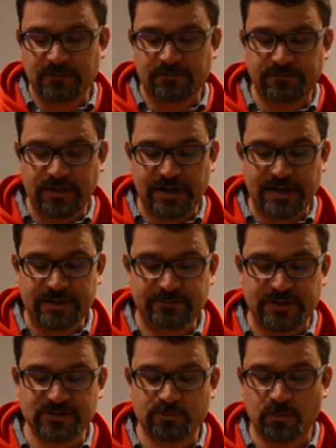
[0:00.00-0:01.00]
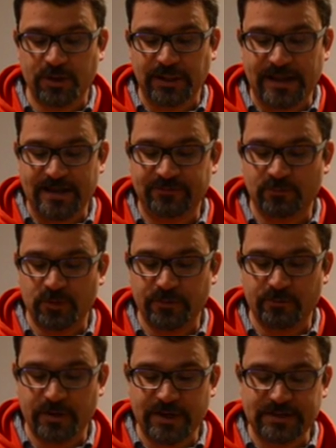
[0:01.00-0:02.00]
5, that's 1 left,
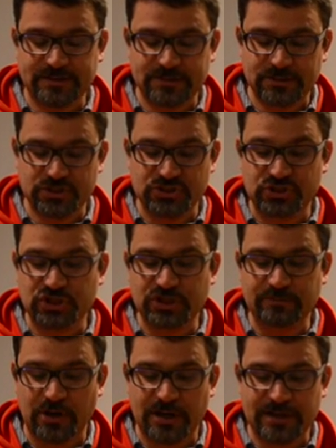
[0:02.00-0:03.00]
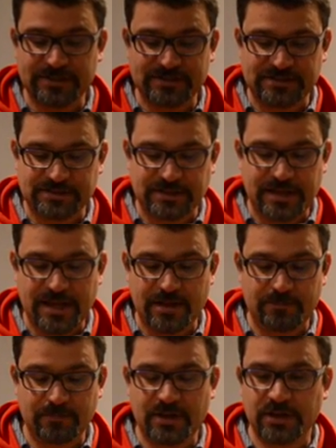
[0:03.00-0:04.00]
1 right, is G box,
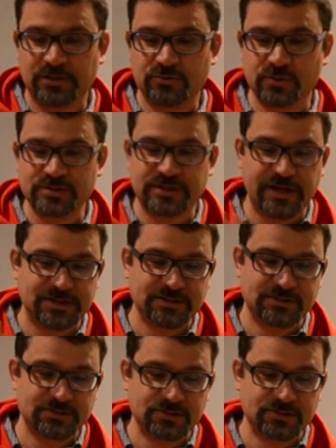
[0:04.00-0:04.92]
M, and Cortex.